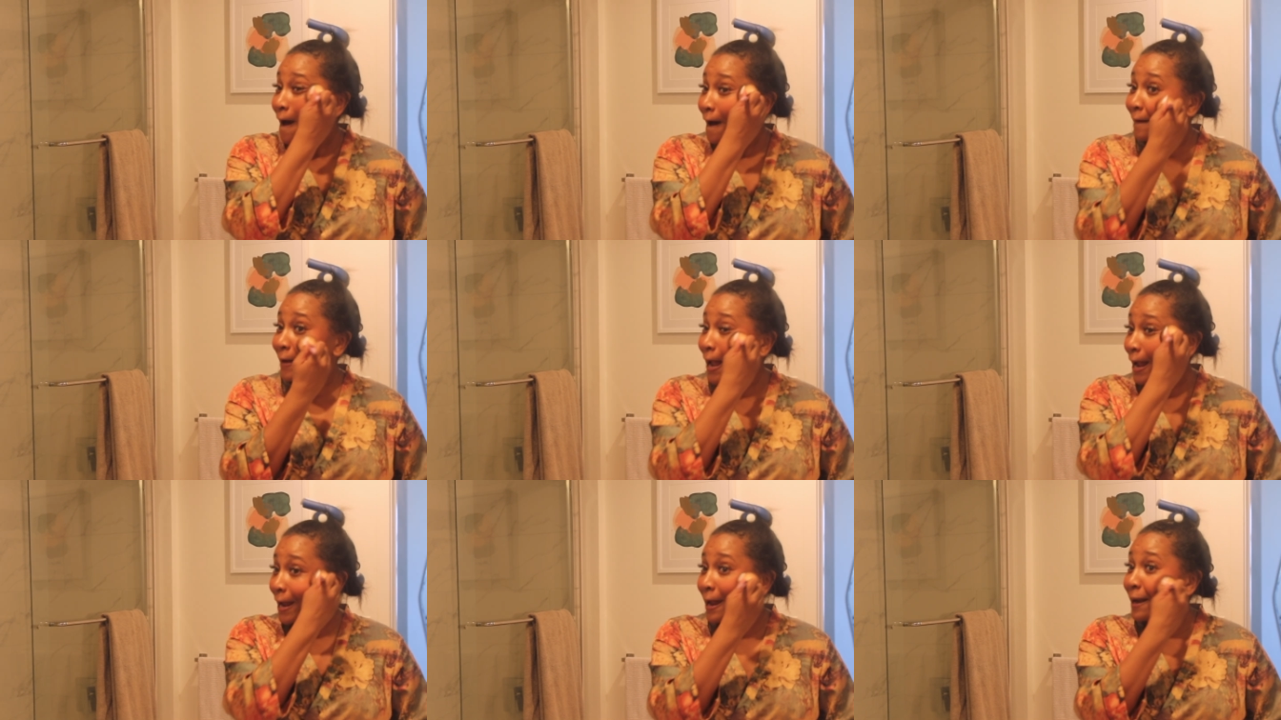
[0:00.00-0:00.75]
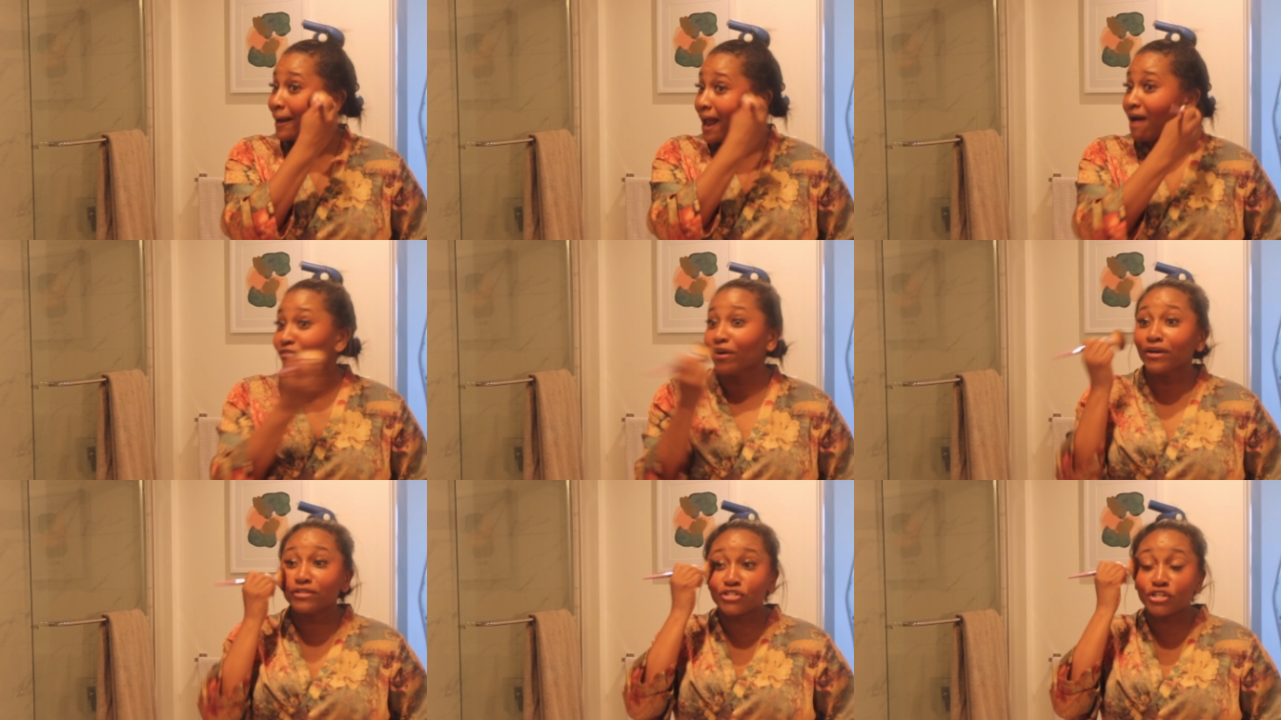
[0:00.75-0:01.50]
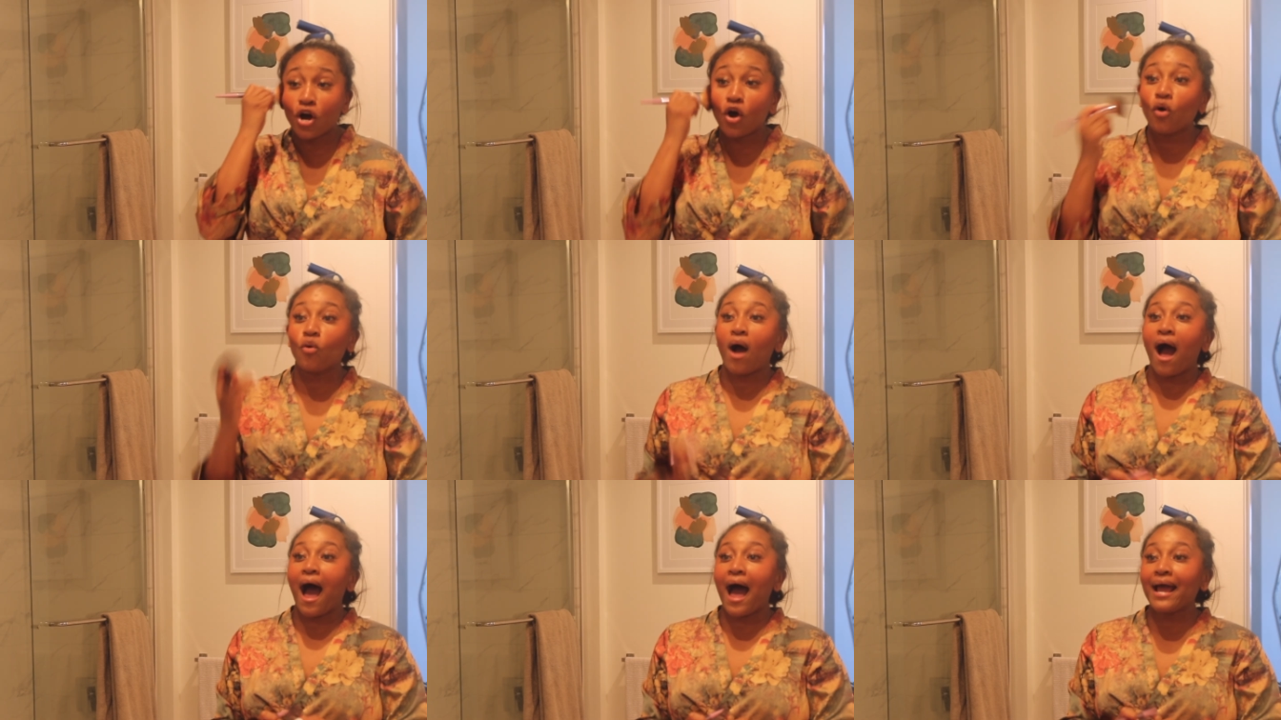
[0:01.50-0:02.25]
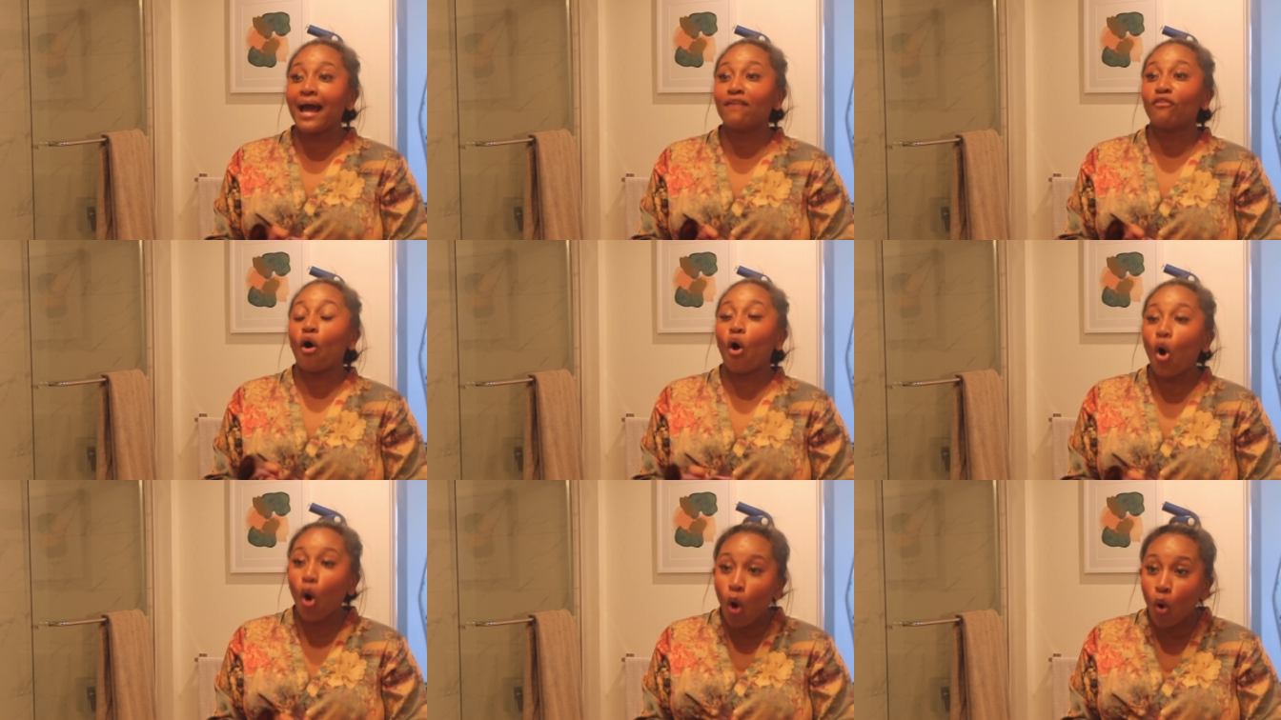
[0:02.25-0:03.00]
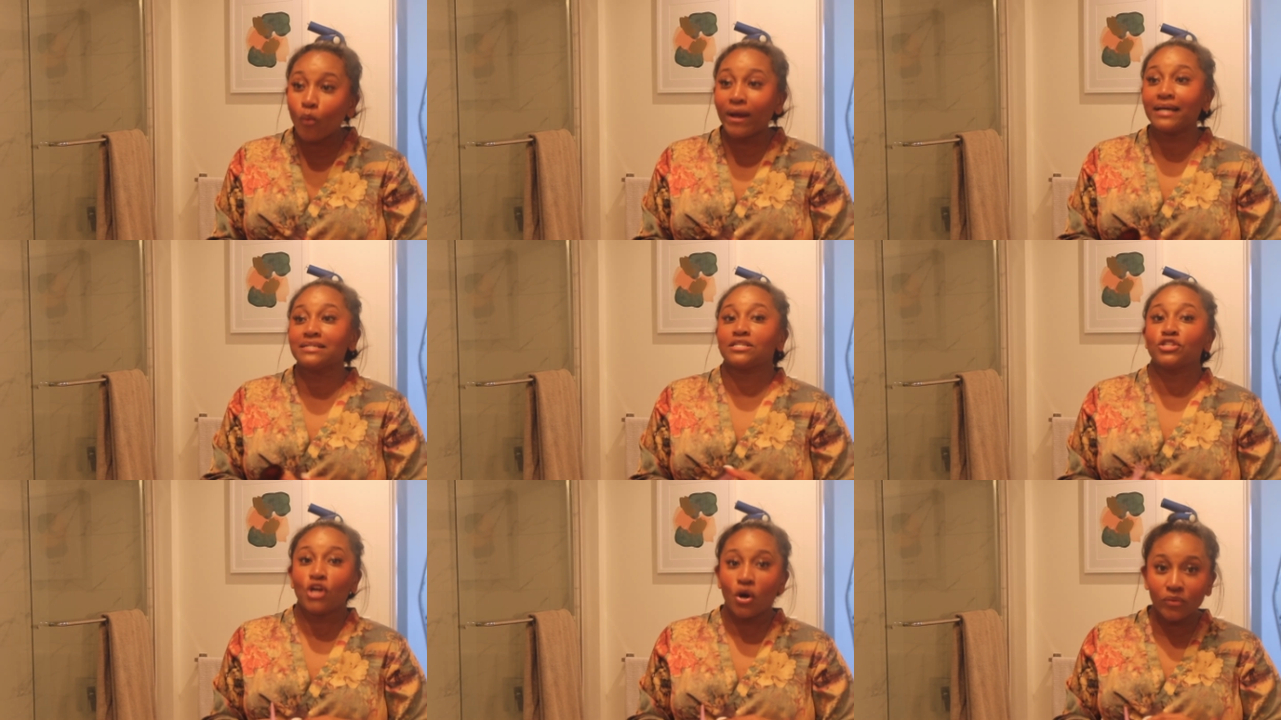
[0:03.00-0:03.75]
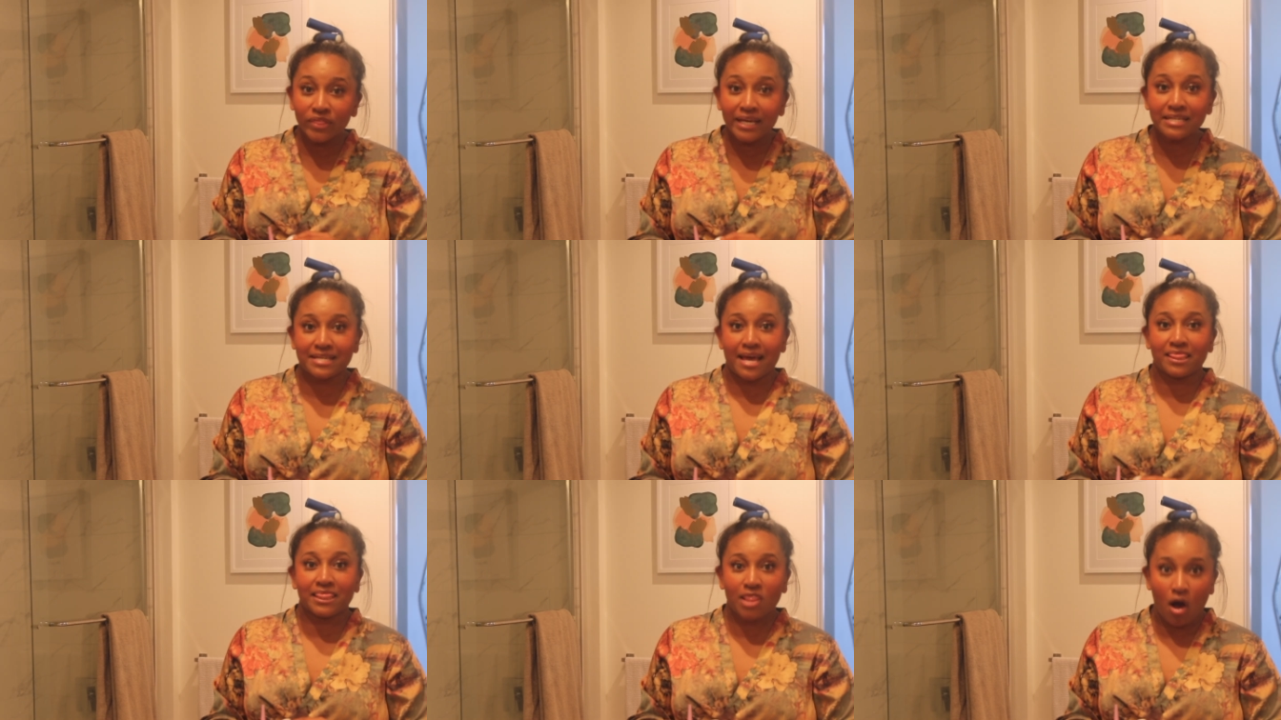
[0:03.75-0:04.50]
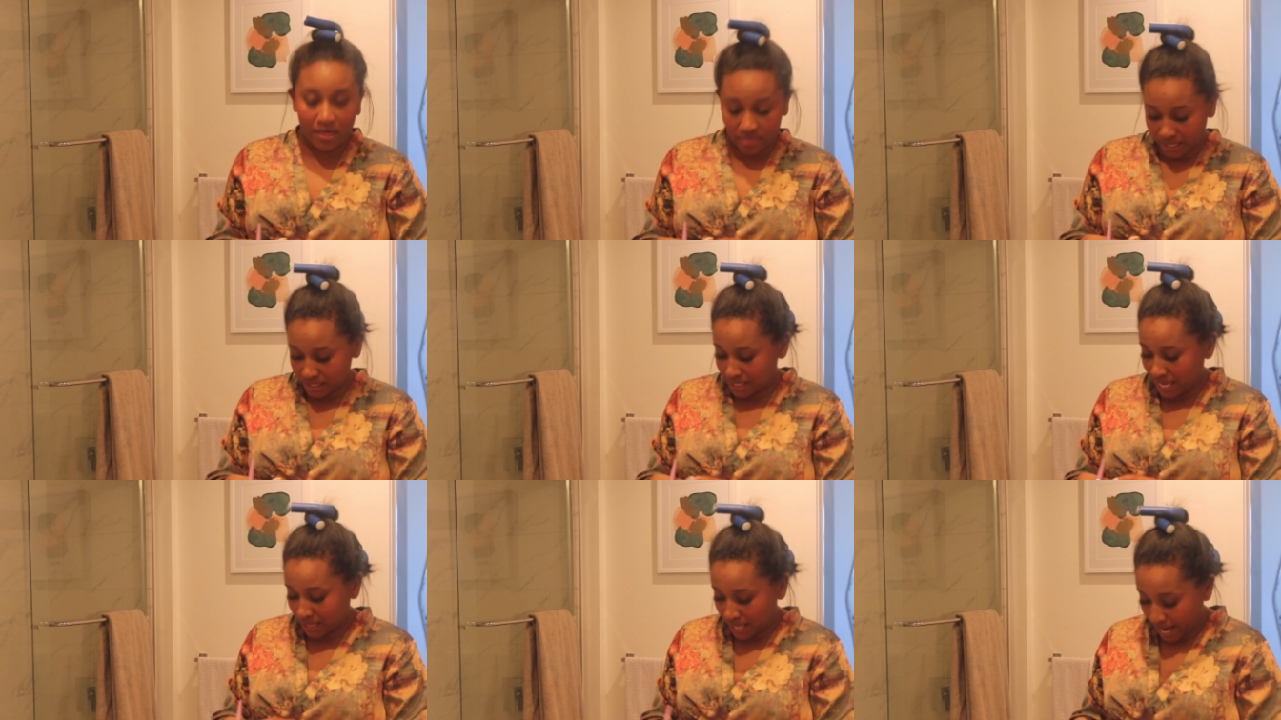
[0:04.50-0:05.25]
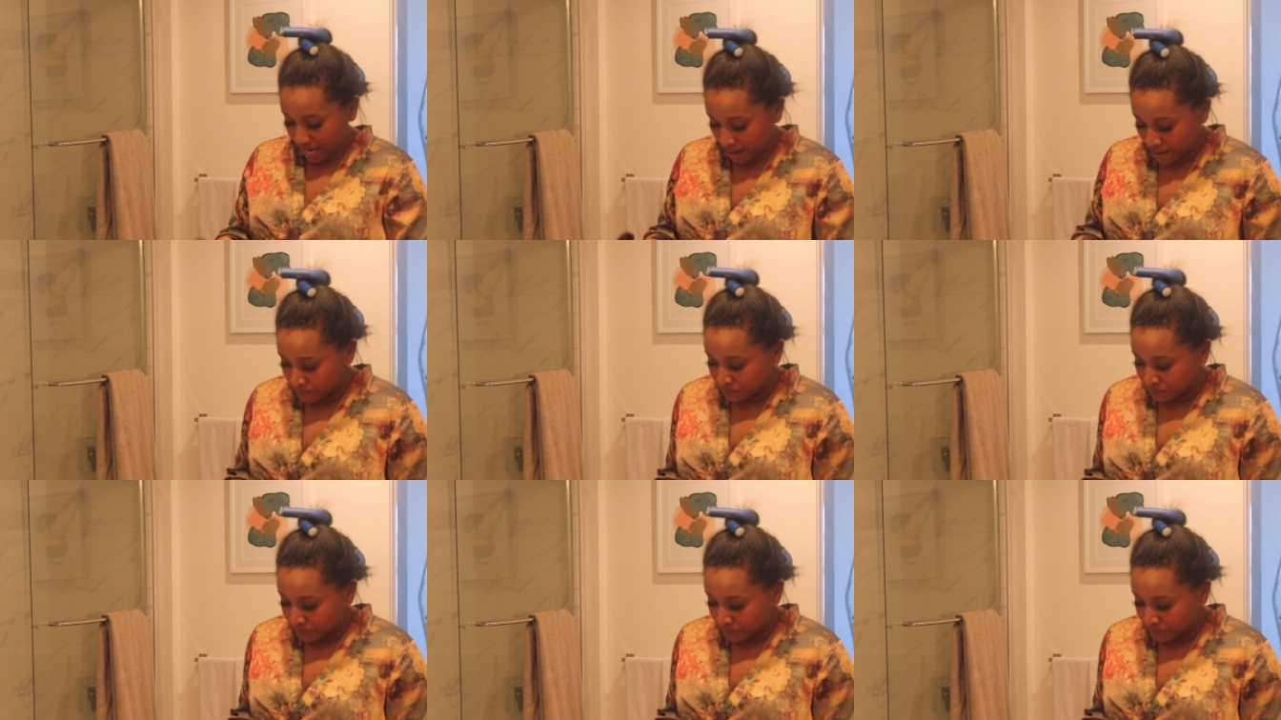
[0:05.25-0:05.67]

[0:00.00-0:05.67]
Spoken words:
Okay, never. So I have always known this and thought this, that like,